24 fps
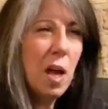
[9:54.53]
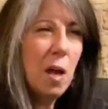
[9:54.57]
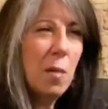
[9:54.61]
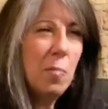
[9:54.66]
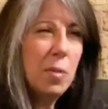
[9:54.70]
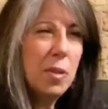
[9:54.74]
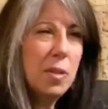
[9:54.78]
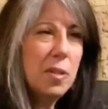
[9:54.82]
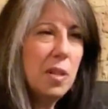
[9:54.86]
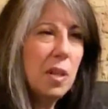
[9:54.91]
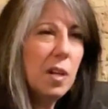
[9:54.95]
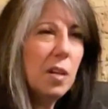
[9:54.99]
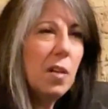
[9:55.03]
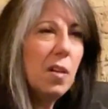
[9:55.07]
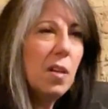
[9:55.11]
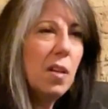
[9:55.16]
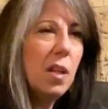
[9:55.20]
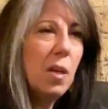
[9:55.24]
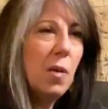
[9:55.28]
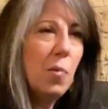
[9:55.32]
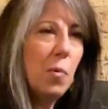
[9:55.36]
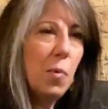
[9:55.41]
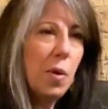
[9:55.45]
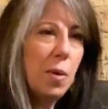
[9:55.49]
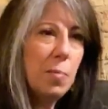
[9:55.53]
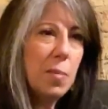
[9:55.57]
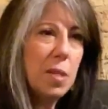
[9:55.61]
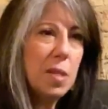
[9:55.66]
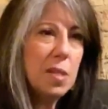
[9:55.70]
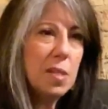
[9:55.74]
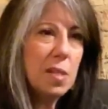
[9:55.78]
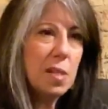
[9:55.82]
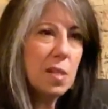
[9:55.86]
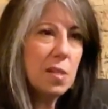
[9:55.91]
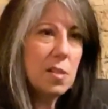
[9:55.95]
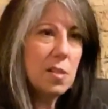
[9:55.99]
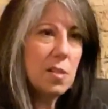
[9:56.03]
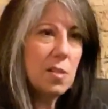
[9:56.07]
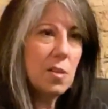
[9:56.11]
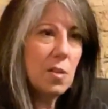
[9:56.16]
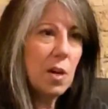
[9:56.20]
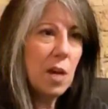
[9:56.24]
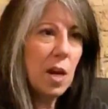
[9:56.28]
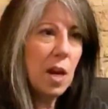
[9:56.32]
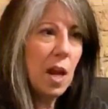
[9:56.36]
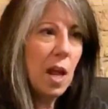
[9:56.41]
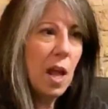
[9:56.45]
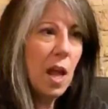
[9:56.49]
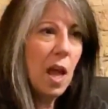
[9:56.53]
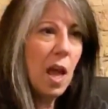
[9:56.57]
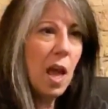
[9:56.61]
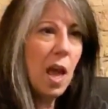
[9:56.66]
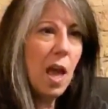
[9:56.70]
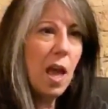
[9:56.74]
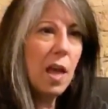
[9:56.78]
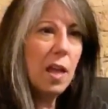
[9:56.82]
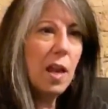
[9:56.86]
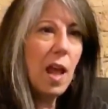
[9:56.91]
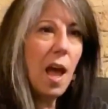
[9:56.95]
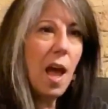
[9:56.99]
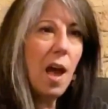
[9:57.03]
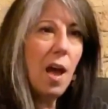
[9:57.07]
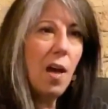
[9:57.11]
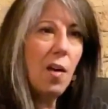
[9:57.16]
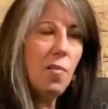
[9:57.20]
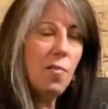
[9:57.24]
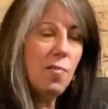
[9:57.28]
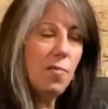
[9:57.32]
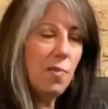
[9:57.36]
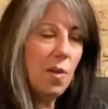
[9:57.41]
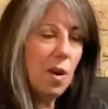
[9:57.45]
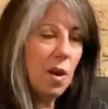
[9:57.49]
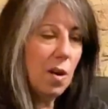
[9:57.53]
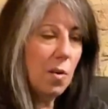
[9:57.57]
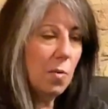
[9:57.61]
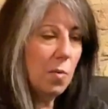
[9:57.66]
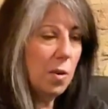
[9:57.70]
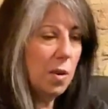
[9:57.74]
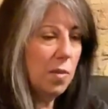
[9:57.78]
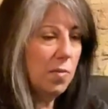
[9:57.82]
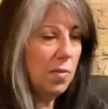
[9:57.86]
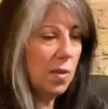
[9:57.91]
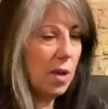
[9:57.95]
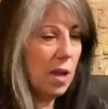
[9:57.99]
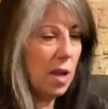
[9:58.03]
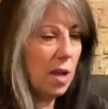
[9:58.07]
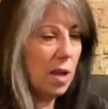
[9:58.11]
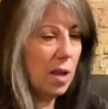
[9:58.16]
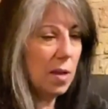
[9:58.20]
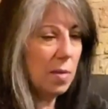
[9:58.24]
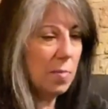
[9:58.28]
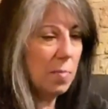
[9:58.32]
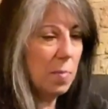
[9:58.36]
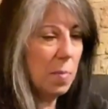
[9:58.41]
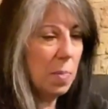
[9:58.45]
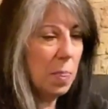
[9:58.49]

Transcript: particularly women's history, and how far we've come,